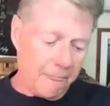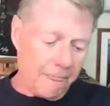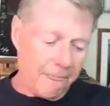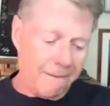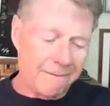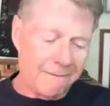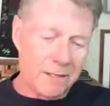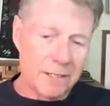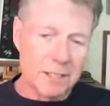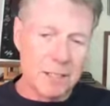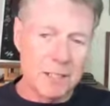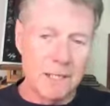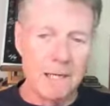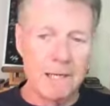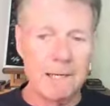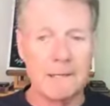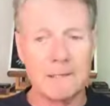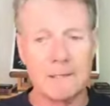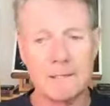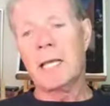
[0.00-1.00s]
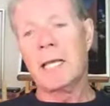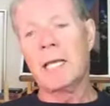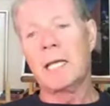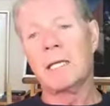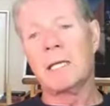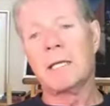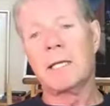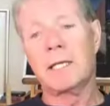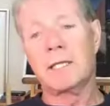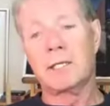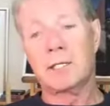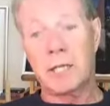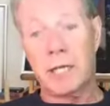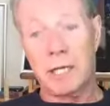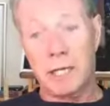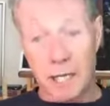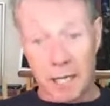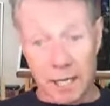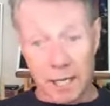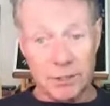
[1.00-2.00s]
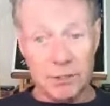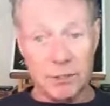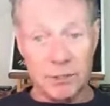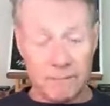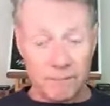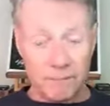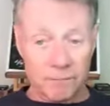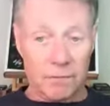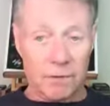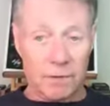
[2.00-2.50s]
in Science that said, yes,